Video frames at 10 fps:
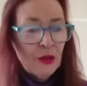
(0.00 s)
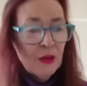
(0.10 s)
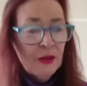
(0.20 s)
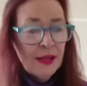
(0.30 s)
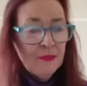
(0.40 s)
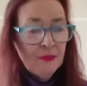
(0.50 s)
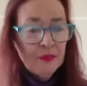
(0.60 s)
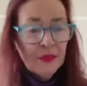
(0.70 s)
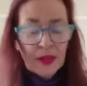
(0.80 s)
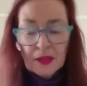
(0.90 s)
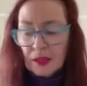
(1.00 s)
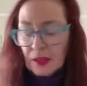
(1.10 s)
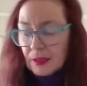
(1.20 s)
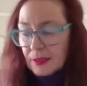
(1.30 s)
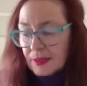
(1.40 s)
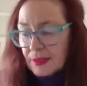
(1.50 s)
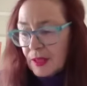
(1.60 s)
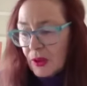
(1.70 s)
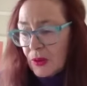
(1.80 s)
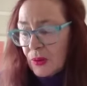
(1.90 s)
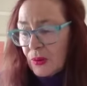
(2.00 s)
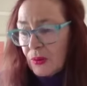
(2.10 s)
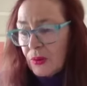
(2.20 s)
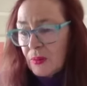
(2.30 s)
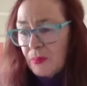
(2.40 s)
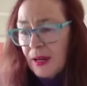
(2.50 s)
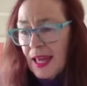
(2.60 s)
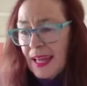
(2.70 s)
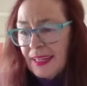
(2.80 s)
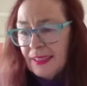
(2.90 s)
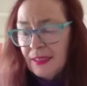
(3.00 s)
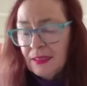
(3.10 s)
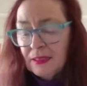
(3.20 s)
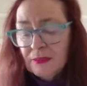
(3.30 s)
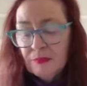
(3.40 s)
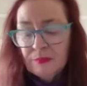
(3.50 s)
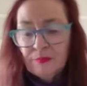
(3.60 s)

All right. So the plane,